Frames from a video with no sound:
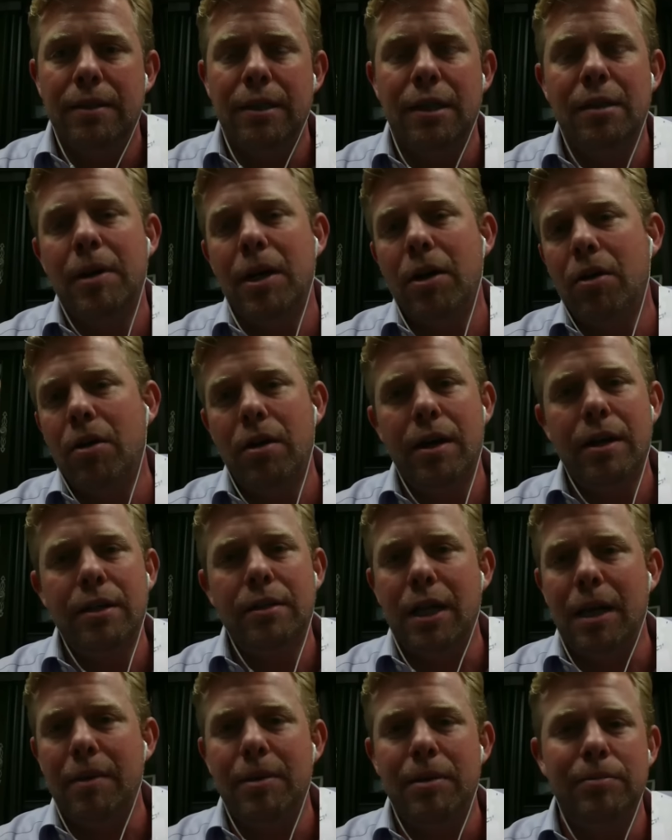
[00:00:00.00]
During my
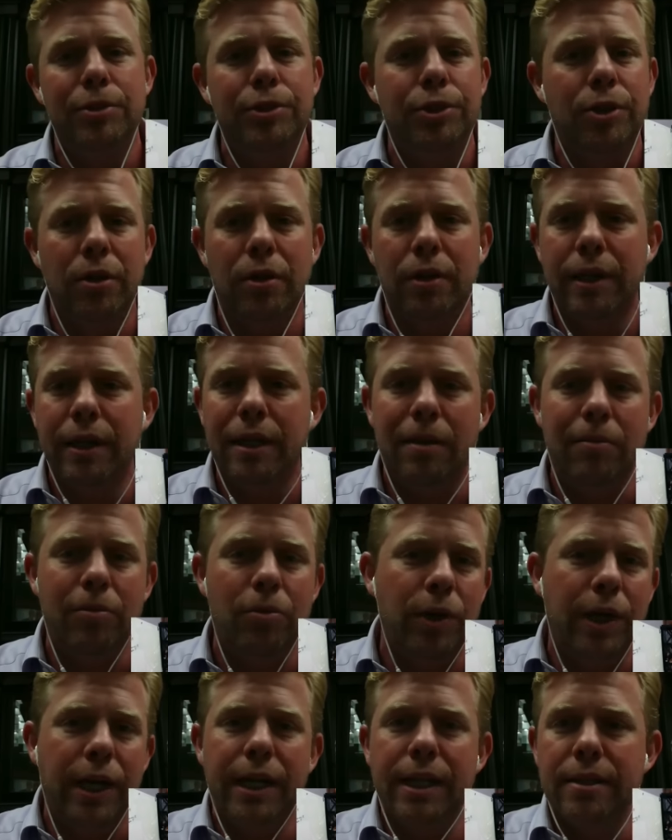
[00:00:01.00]
R&R time, I'm journaling,
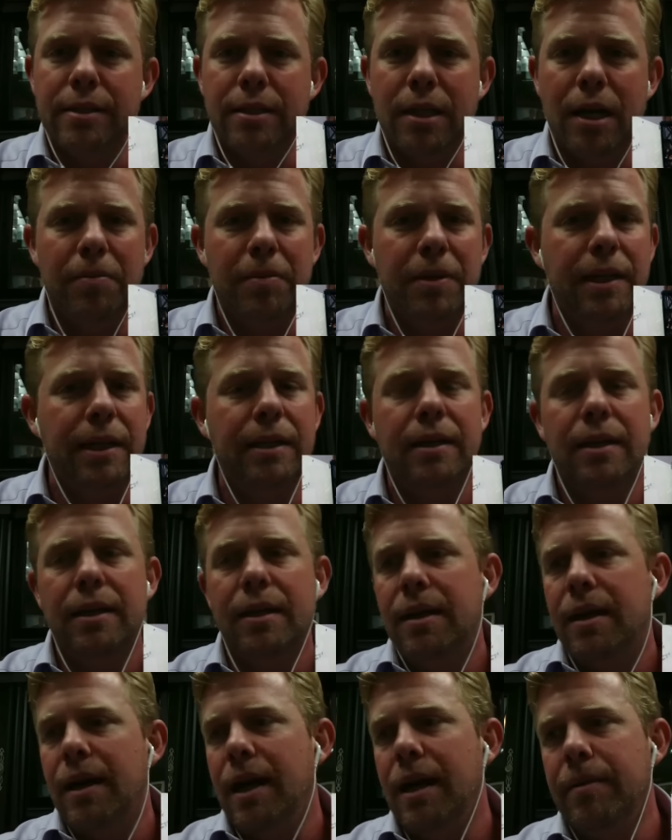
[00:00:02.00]
I'm reading something,
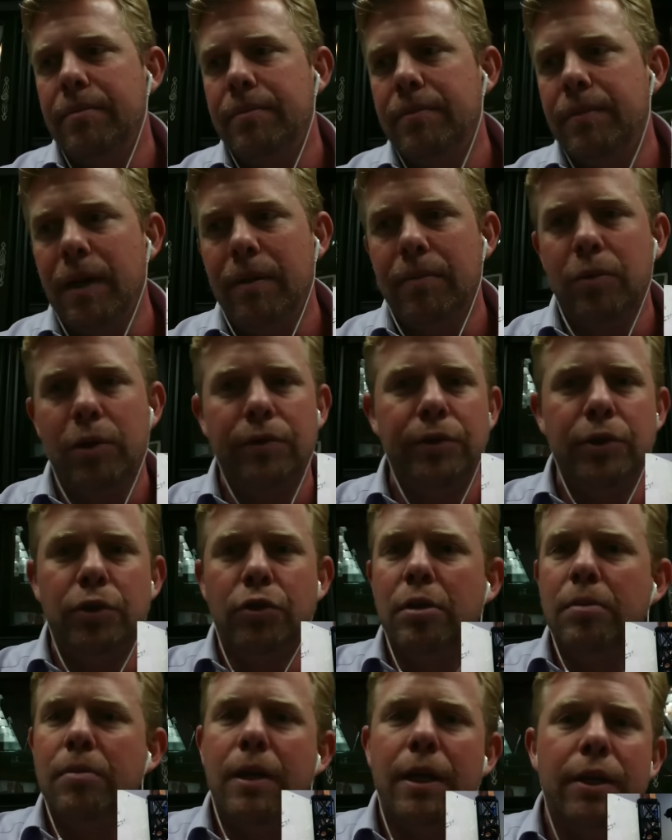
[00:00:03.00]
I'm
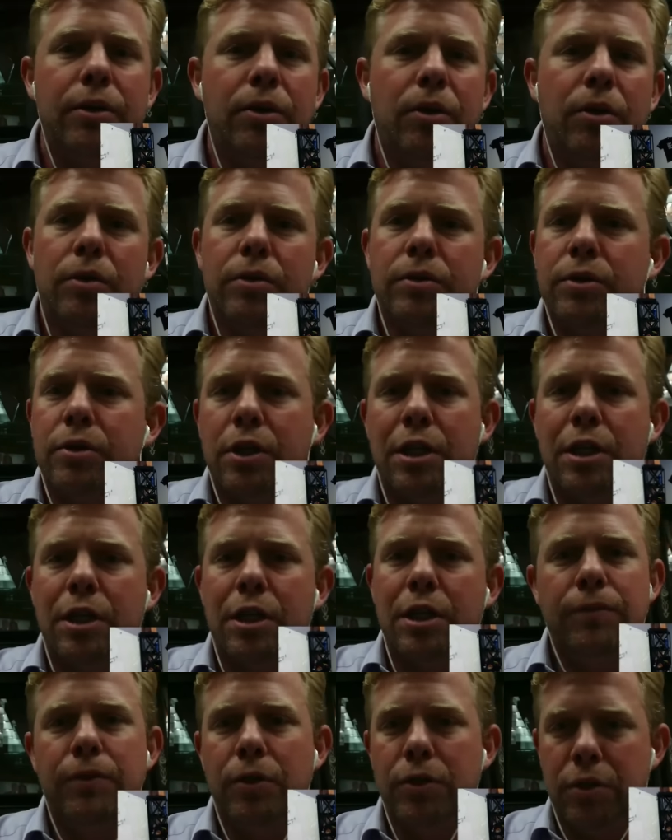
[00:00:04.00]
reviewing my goals, looking at
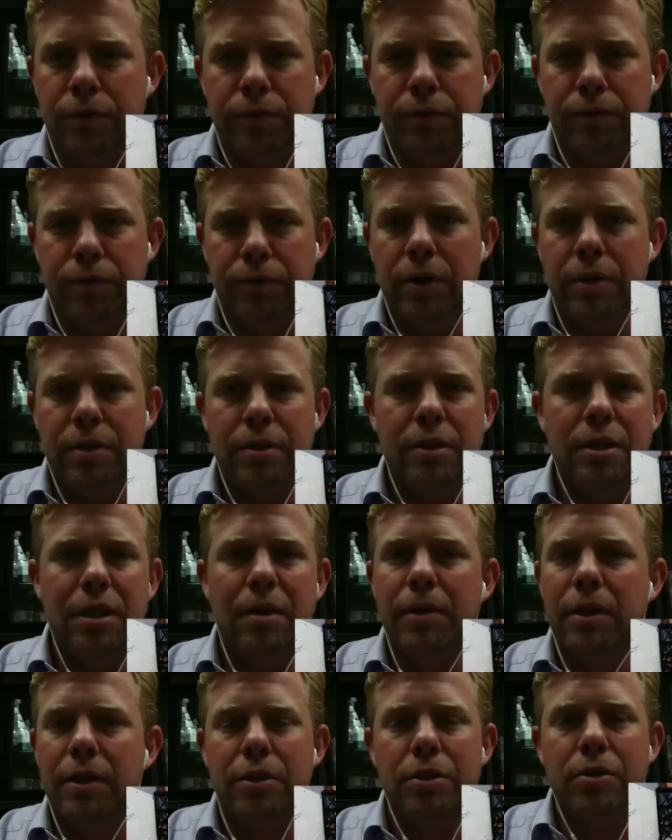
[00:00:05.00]
my future focus,
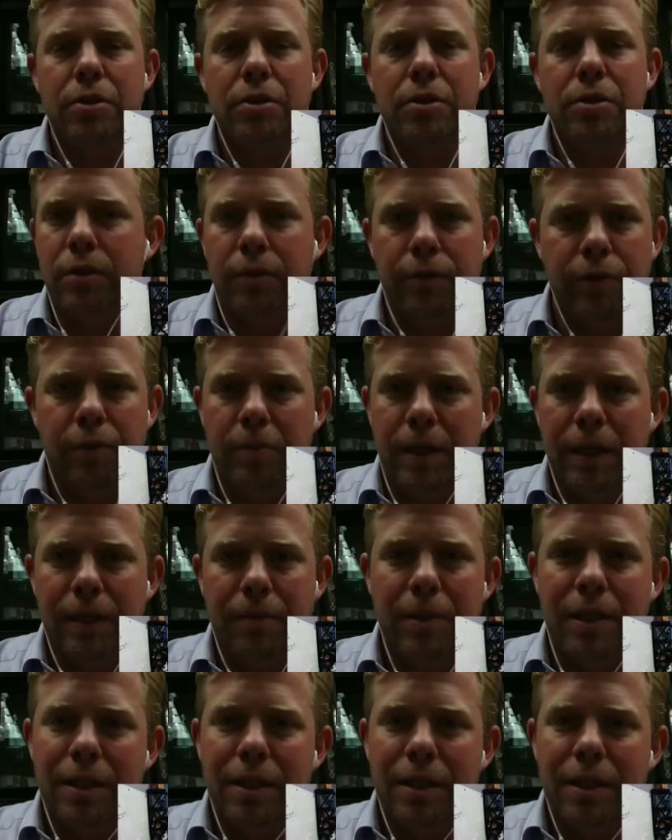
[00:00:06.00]
something that's critical for me.